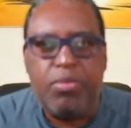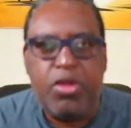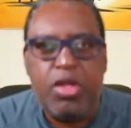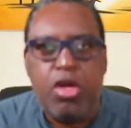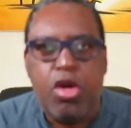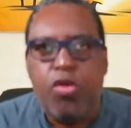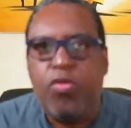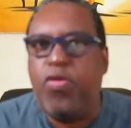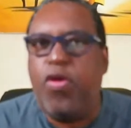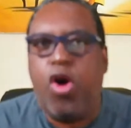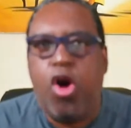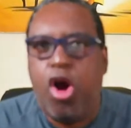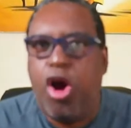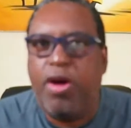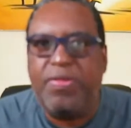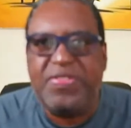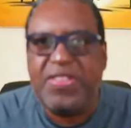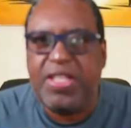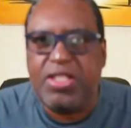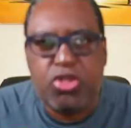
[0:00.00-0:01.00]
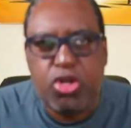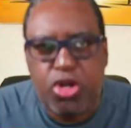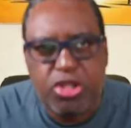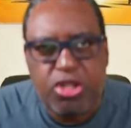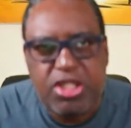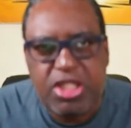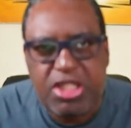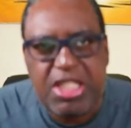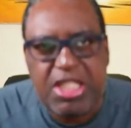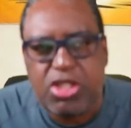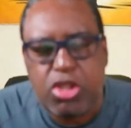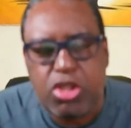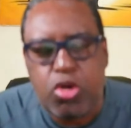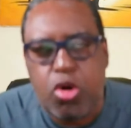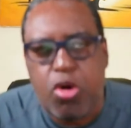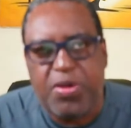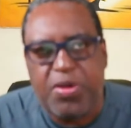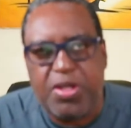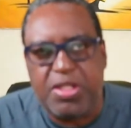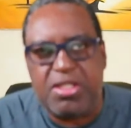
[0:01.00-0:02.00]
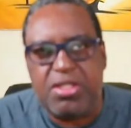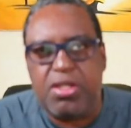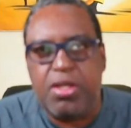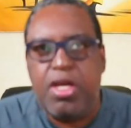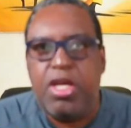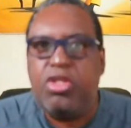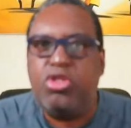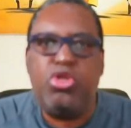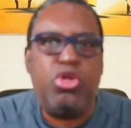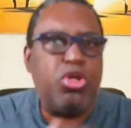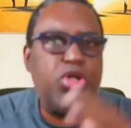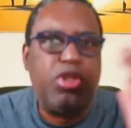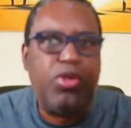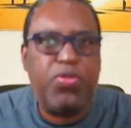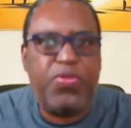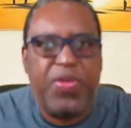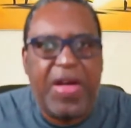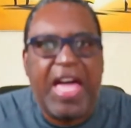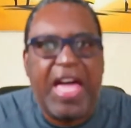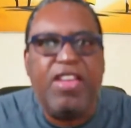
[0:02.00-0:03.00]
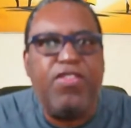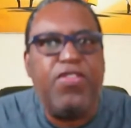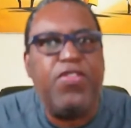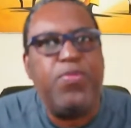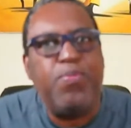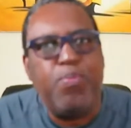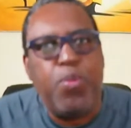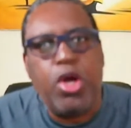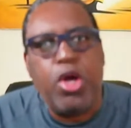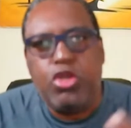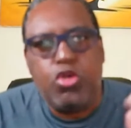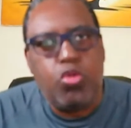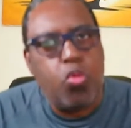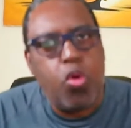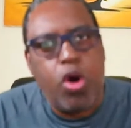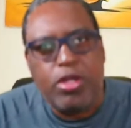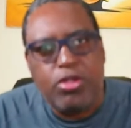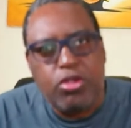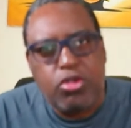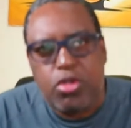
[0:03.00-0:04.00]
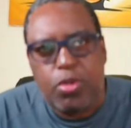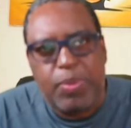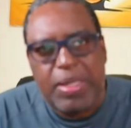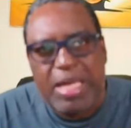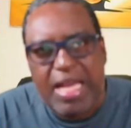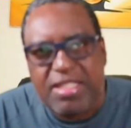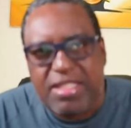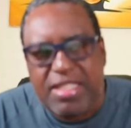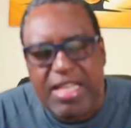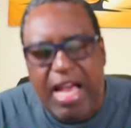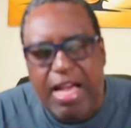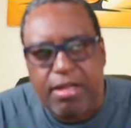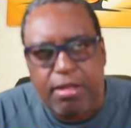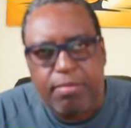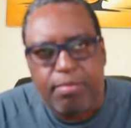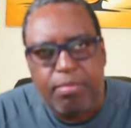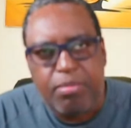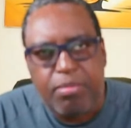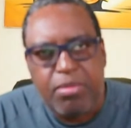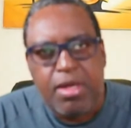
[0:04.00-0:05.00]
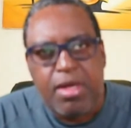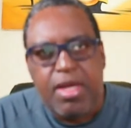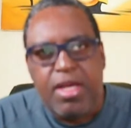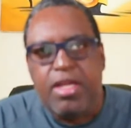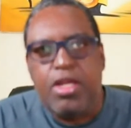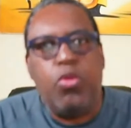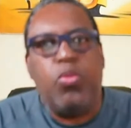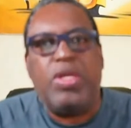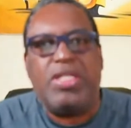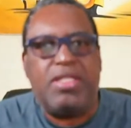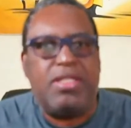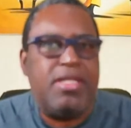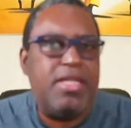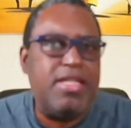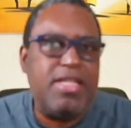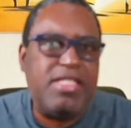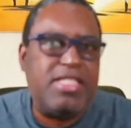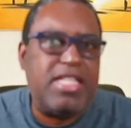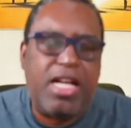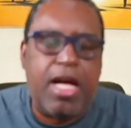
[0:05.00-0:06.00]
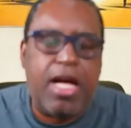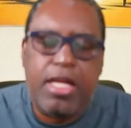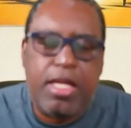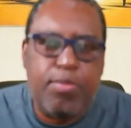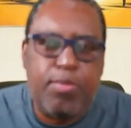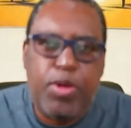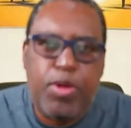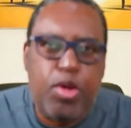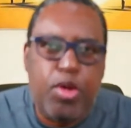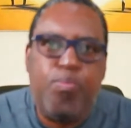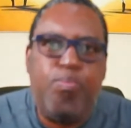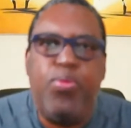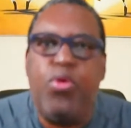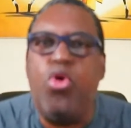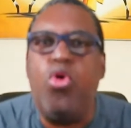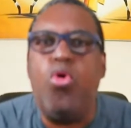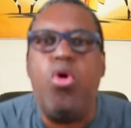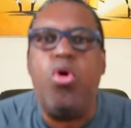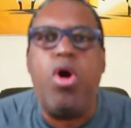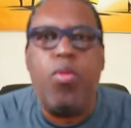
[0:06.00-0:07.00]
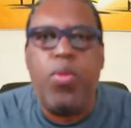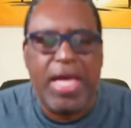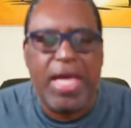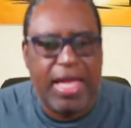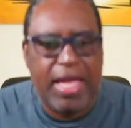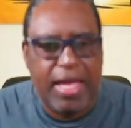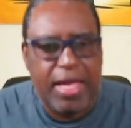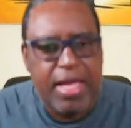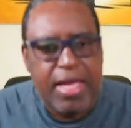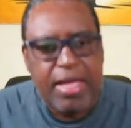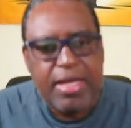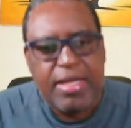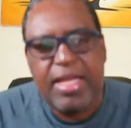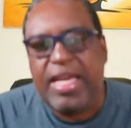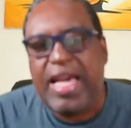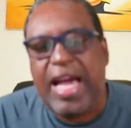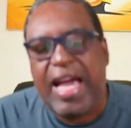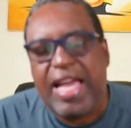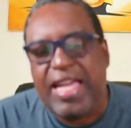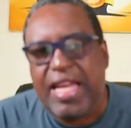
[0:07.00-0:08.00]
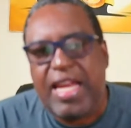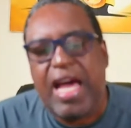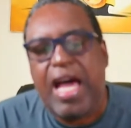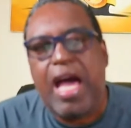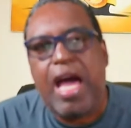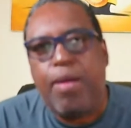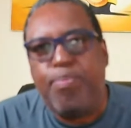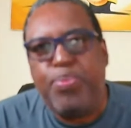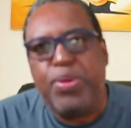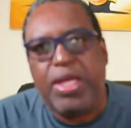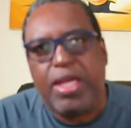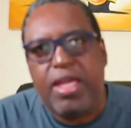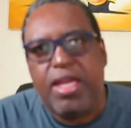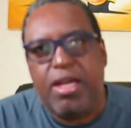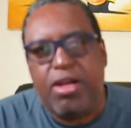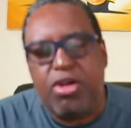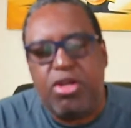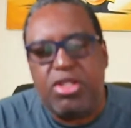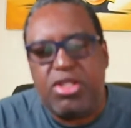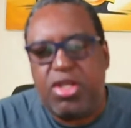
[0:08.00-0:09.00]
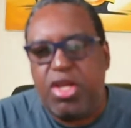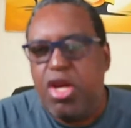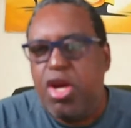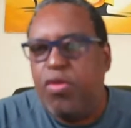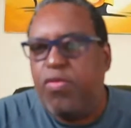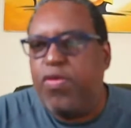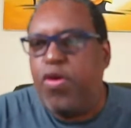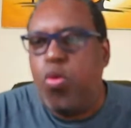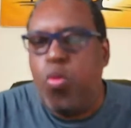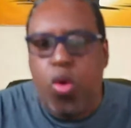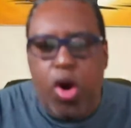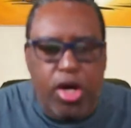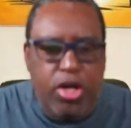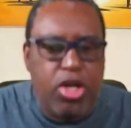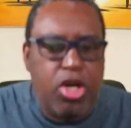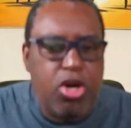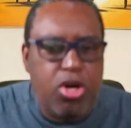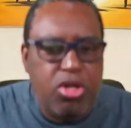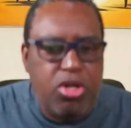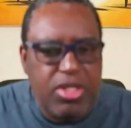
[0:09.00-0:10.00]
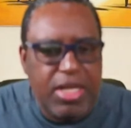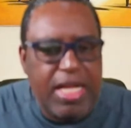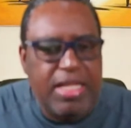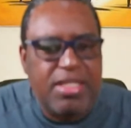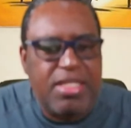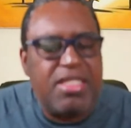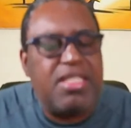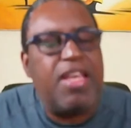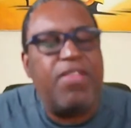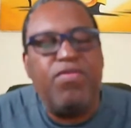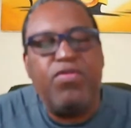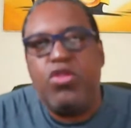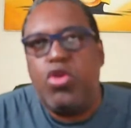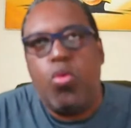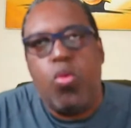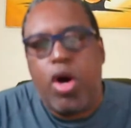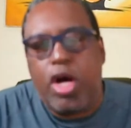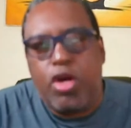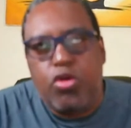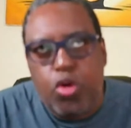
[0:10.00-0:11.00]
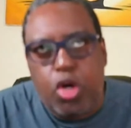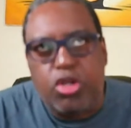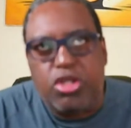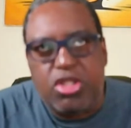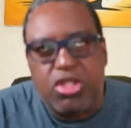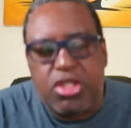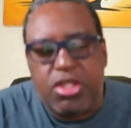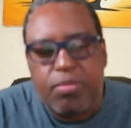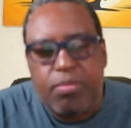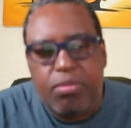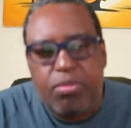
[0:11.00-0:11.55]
For after 36 overs, 35.1 to be exact, the West Indies Academy blew away the Guyana Happy Eagles for 171 runs.